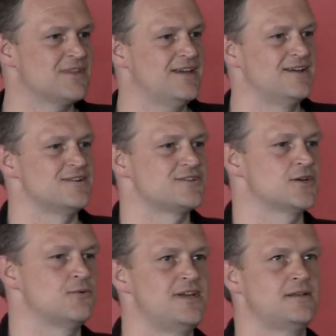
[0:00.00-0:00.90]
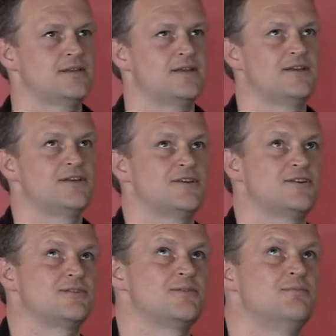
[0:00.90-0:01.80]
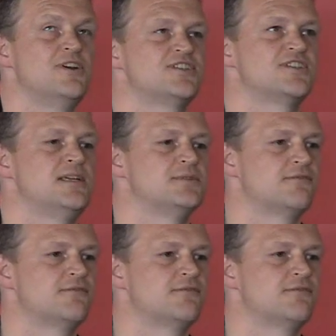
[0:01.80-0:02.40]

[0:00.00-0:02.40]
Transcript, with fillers: Uh, so we'd uh, merged the teams